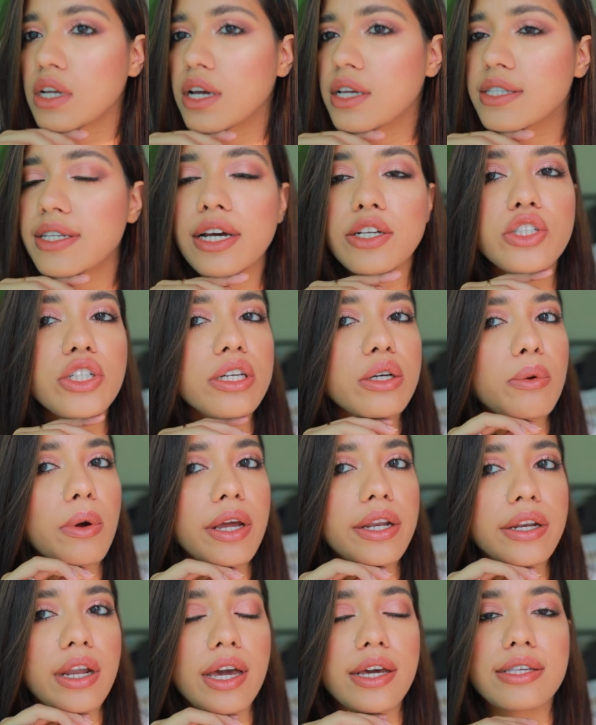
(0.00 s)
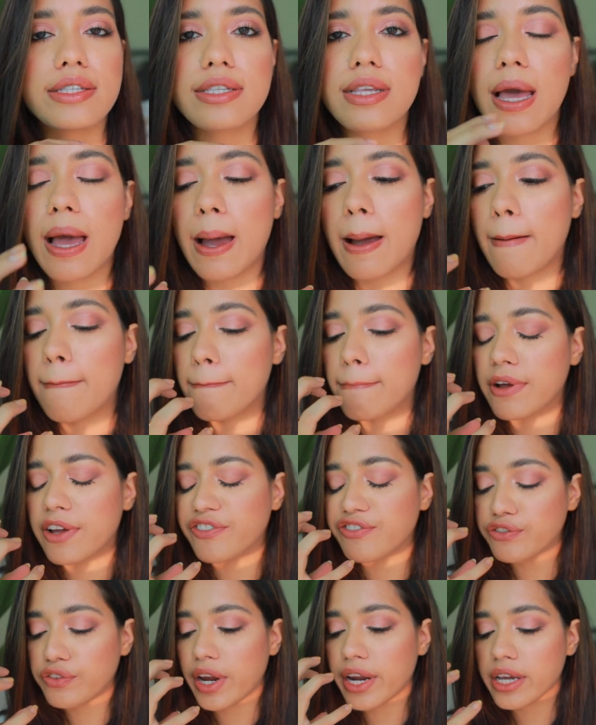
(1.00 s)
It's actually quite nice,
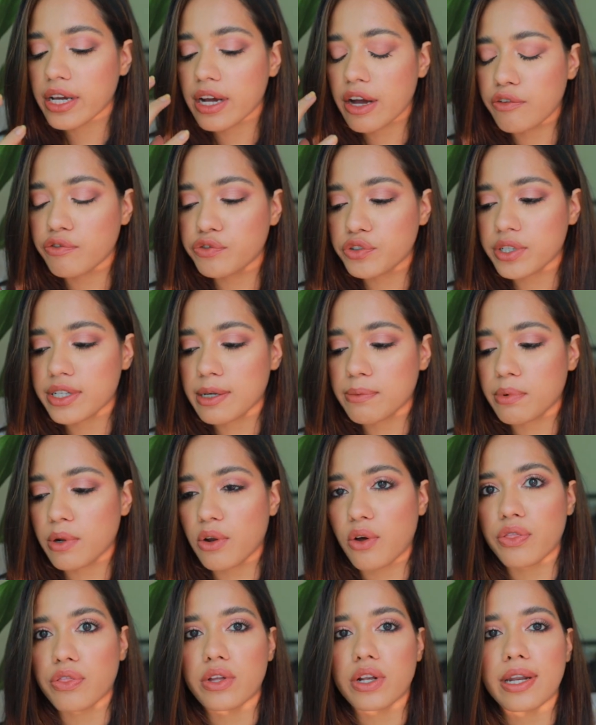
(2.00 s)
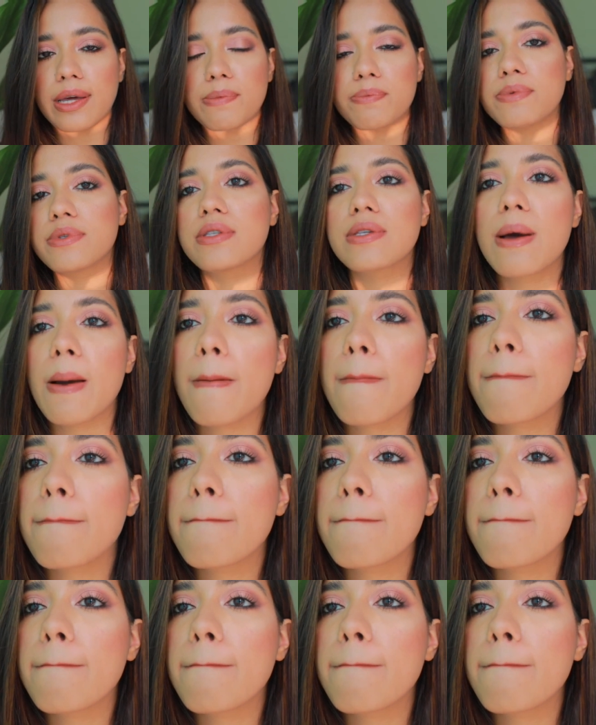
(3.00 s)
but very comfortable on the lips.